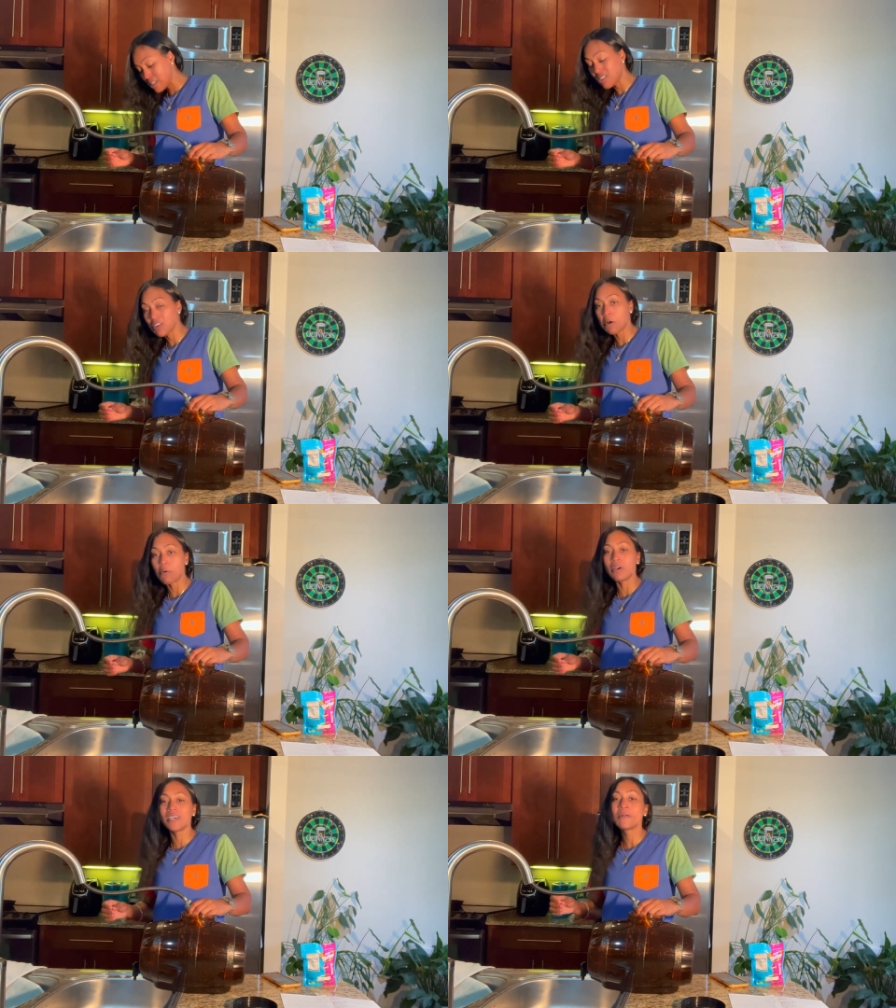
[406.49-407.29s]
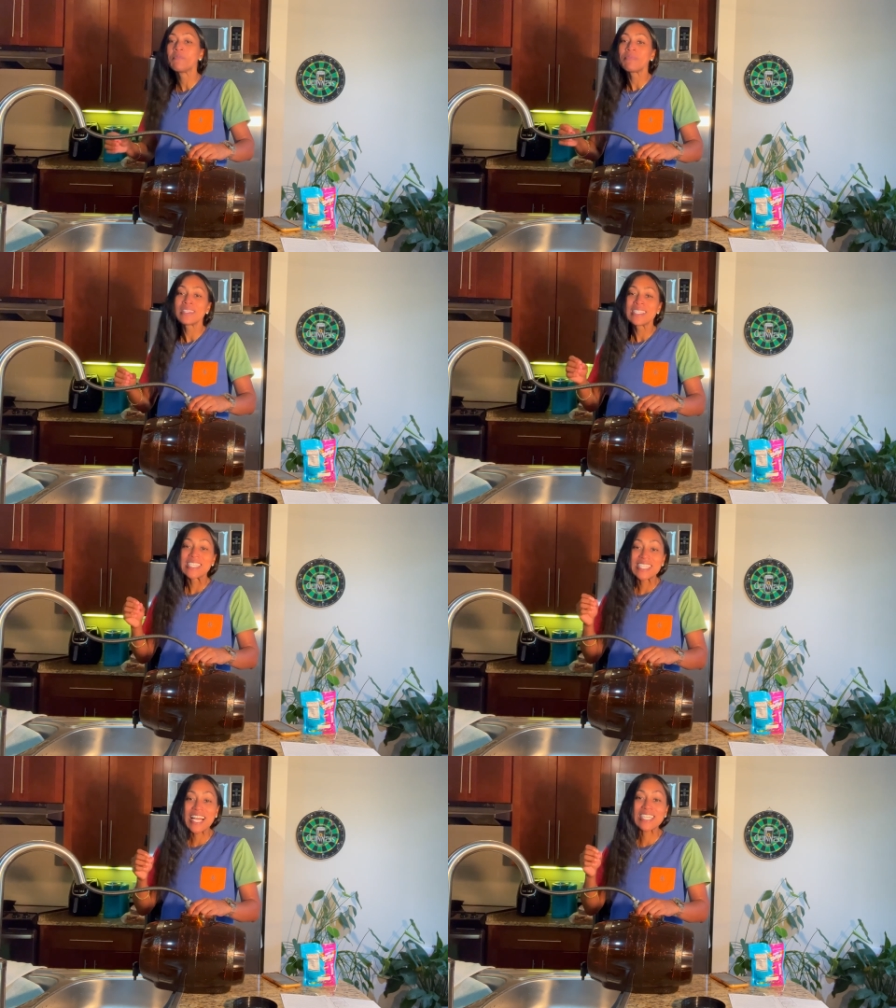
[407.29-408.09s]
So
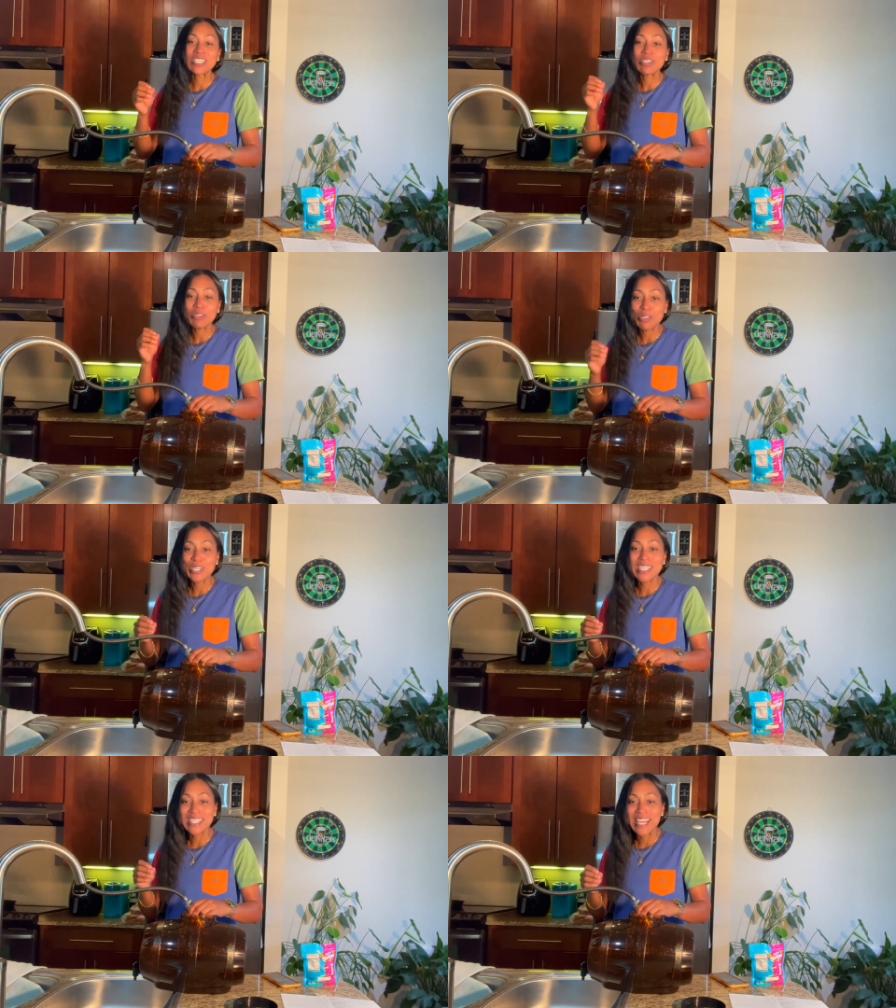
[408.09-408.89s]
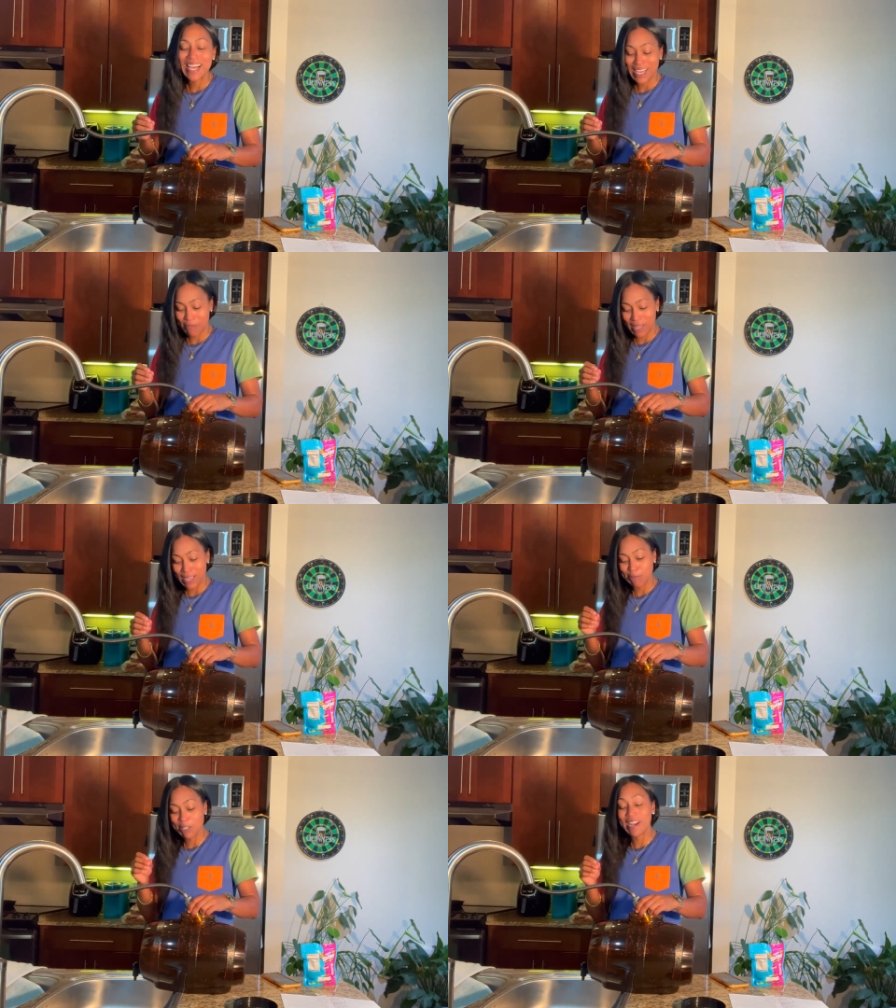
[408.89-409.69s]
this is actually the third time that
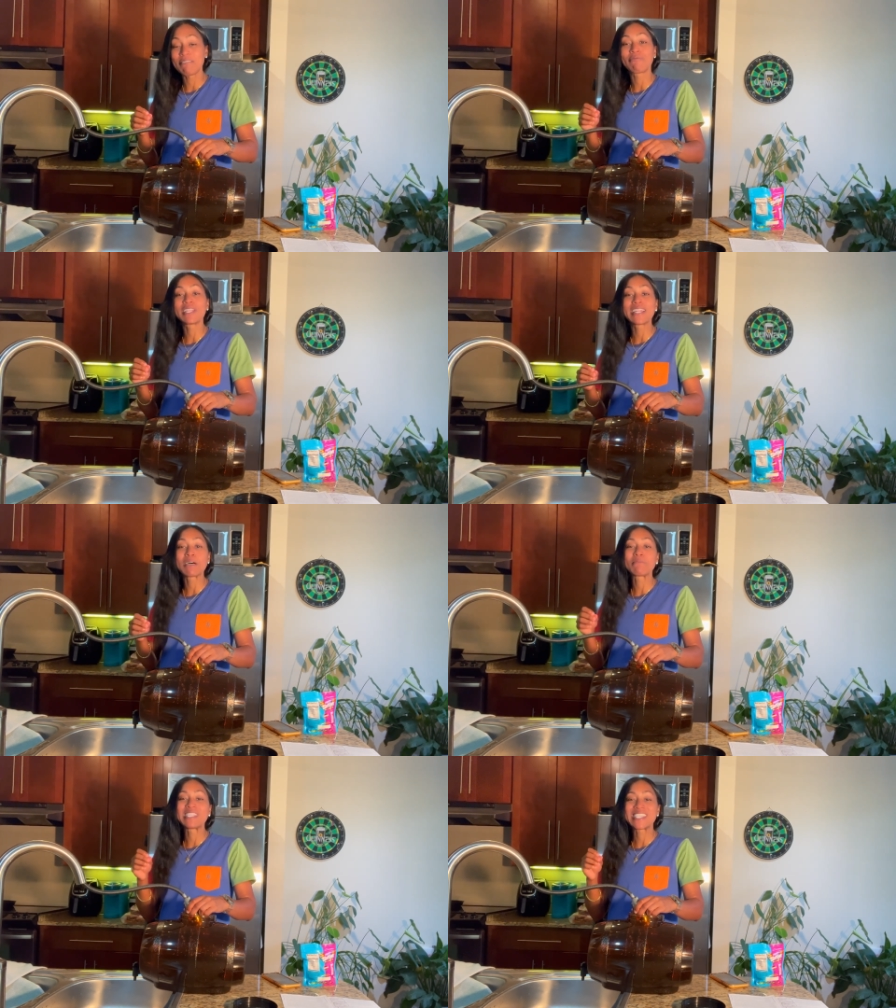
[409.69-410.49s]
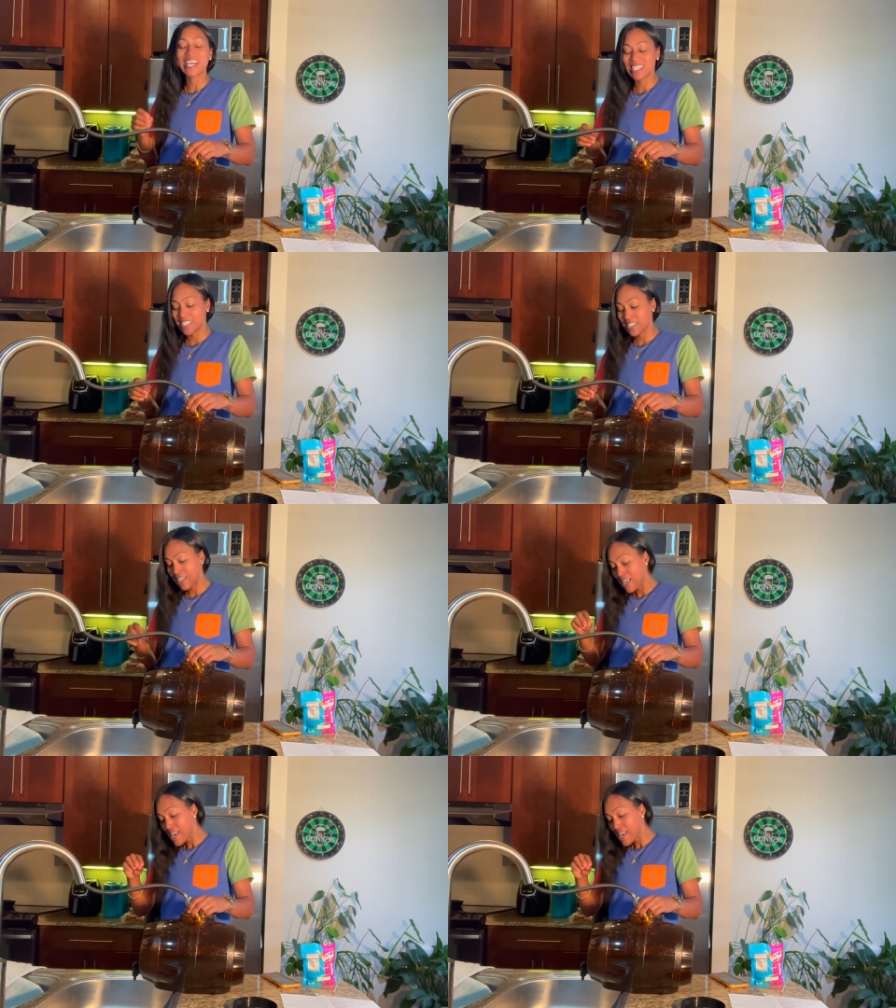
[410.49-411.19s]
I'm trying to fill it up and test it.